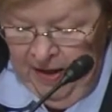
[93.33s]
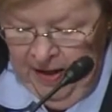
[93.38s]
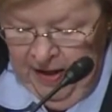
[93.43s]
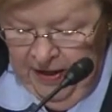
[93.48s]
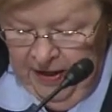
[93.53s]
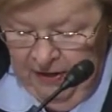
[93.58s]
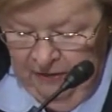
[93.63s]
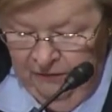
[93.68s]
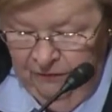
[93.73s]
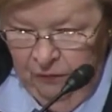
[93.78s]

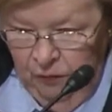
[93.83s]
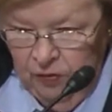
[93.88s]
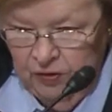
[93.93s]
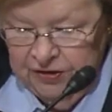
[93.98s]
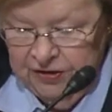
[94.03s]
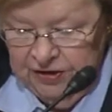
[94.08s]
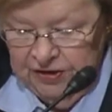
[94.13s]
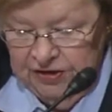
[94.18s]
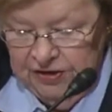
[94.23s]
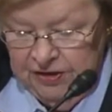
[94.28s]
It
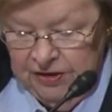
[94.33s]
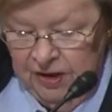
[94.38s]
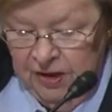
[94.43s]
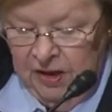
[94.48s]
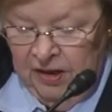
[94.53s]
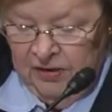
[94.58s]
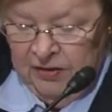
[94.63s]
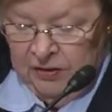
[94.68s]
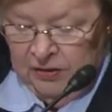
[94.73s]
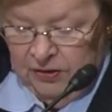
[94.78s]
enforces,
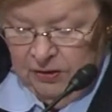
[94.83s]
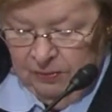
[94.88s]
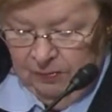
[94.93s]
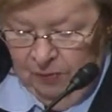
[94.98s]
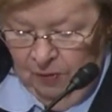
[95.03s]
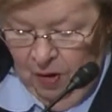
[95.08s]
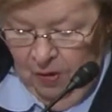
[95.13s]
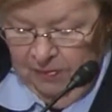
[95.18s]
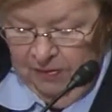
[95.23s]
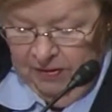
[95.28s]
the
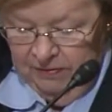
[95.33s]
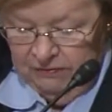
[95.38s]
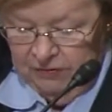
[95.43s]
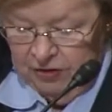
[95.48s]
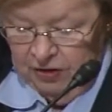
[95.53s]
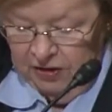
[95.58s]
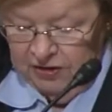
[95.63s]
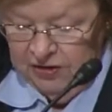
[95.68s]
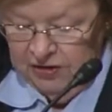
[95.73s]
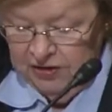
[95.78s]
Department of
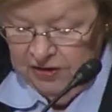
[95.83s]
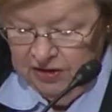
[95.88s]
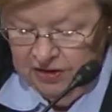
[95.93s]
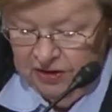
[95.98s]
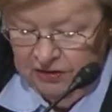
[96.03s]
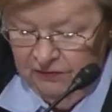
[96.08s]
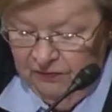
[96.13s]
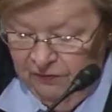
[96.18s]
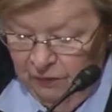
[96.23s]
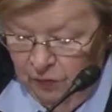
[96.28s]

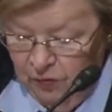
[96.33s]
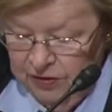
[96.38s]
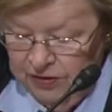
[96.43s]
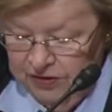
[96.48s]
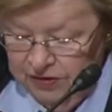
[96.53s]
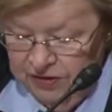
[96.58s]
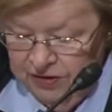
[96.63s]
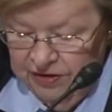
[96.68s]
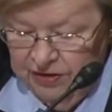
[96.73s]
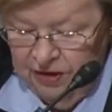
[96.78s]
Justice
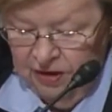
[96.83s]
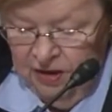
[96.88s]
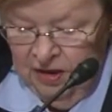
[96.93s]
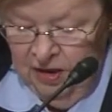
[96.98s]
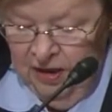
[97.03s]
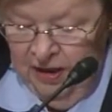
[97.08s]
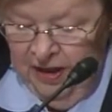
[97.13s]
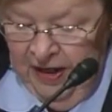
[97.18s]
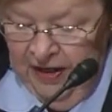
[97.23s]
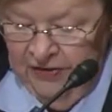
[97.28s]
enforces
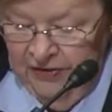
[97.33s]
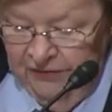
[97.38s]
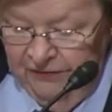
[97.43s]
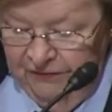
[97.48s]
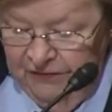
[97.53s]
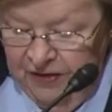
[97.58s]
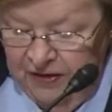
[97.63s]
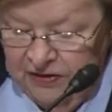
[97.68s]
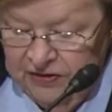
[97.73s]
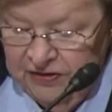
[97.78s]
and
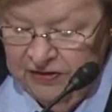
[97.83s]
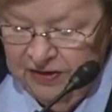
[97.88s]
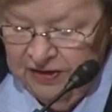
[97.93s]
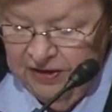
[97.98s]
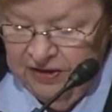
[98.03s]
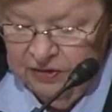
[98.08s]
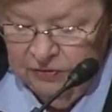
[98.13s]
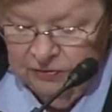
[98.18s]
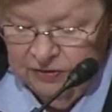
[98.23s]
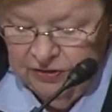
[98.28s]
defends
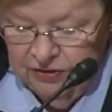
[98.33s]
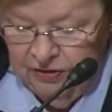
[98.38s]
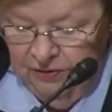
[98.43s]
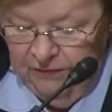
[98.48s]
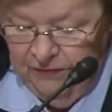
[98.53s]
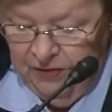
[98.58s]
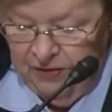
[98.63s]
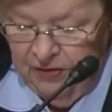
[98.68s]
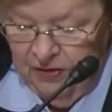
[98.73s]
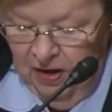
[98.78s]
the interest
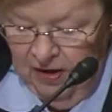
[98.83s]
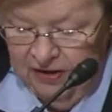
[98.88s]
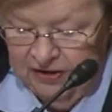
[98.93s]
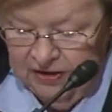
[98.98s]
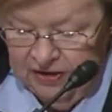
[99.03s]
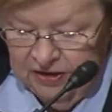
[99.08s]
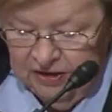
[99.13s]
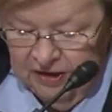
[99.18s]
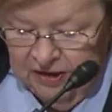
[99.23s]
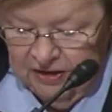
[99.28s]
of the
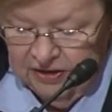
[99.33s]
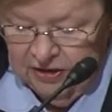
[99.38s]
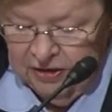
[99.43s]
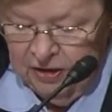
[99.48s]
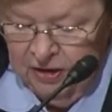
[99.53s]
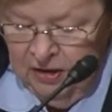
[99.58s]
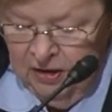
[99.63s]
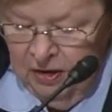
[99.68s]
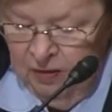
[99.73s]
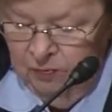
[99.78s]
United States,
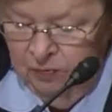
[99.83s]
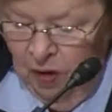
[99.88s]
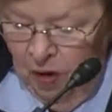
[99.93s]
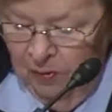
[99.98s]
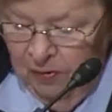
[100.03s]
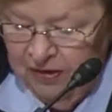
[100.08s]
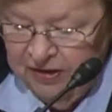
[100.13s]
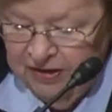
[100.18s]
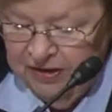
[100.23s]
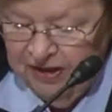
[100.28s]

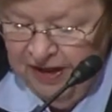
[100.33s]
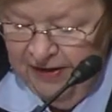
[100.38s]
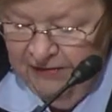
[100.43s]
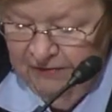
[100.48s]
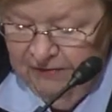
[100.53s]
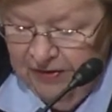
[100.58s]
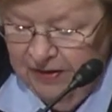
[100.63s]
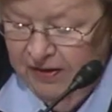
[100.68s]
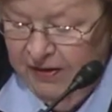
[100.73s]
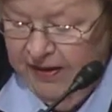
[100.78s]
public
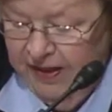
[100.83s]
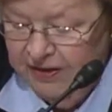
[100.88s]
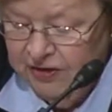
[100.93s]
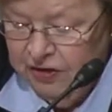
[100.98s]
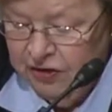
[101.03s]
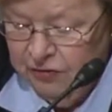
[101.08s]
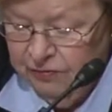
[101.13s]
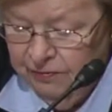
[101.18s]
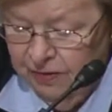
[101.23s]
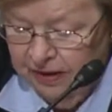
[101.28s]
safety
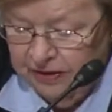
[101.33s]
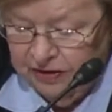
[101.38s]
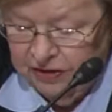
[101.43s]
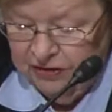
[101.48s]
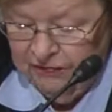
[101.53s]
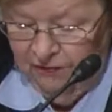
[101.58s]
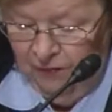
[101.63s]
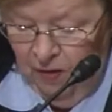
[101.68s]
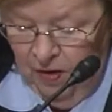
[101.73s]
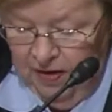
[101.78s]
against
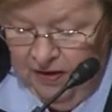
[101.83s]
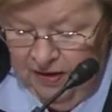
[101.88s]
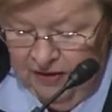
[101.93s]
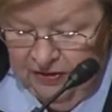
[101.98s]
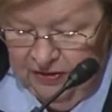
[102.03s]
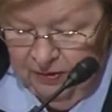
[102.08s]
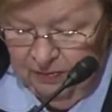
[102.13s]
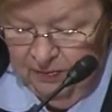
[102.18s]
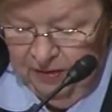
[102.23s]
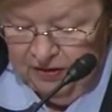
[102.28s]
threats, foreign
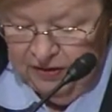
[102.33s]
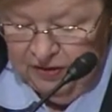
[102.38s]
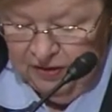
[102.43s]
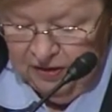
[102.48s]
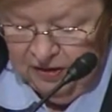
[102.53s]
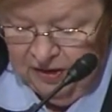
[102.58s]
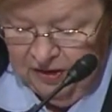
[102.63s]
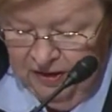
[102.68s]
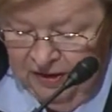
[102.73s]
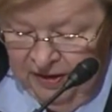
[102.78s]
and
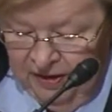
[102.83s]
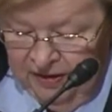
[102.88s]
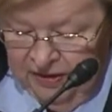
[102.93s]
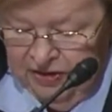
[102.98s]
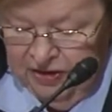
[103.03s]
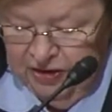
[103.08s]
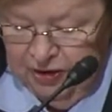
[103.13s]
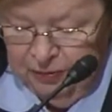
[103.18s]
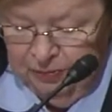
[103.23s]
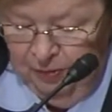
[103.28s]
domestic,
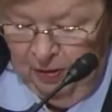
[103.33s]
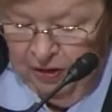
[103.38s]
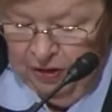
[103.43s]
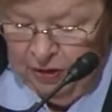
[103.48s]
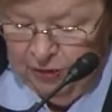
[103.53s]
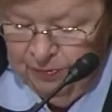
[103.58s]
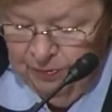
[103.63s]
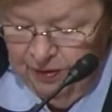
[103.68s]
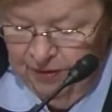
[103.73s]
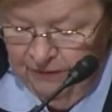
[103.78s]
seeks
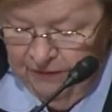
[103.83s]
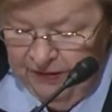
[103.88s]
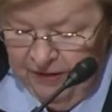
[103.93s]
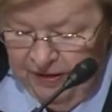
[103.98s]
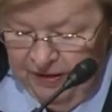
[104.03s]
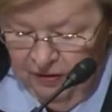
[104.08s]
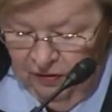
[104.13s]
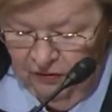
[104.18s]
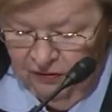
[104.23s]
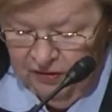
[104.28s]
punishment of the
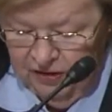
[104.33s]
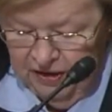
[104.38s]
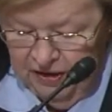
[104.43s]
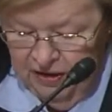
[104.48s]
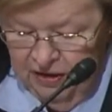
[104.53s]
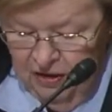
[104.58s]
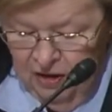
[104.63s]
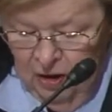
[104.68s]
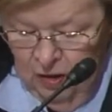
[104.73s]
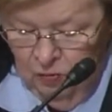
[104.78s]

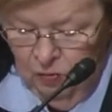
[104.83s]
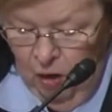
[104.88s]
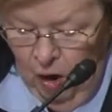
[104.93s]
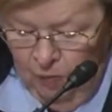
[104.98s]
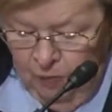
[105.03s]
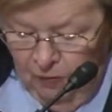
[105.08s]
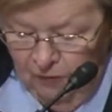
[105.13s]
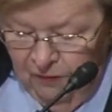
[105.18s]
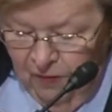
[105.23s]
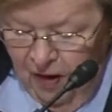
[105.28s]
guilty
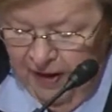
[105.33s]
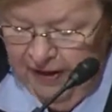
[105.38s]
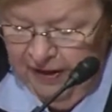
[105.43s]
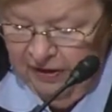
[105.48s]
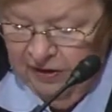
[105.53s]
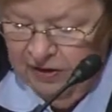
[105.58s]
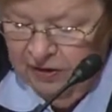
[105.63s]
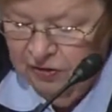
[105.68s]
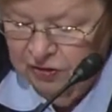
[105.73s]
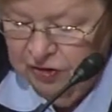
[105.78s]
while
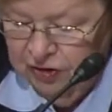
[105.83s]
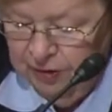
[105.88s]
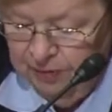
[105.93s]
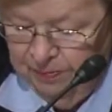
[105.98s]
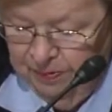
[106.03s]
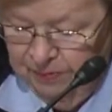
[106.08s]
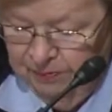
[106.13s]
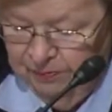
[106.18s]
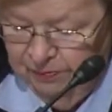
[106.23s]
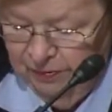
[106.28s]
providing
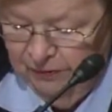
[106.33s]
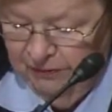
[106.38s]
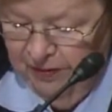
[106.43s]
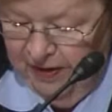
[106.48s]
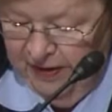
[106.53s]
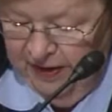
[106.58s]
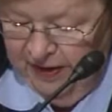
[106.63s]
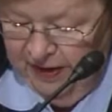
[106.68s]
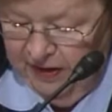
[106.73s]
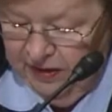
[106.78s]
leadership in
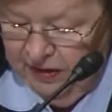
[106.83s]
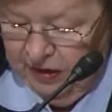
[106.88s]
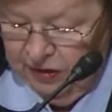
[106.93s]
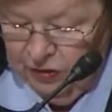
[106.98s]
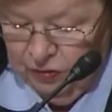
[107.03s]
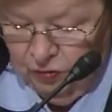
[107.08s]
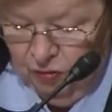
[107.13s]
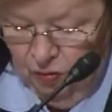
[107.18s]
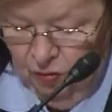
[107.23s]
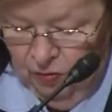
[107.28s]
preventing and
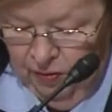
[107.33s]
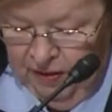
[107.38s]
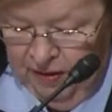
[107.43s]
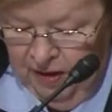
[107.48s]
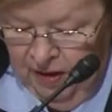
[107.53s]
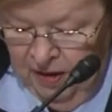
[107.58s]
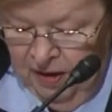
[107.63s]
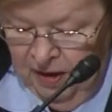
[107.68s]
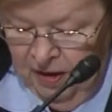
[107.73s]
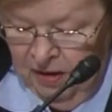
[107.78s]

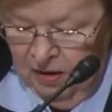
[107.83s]
controlling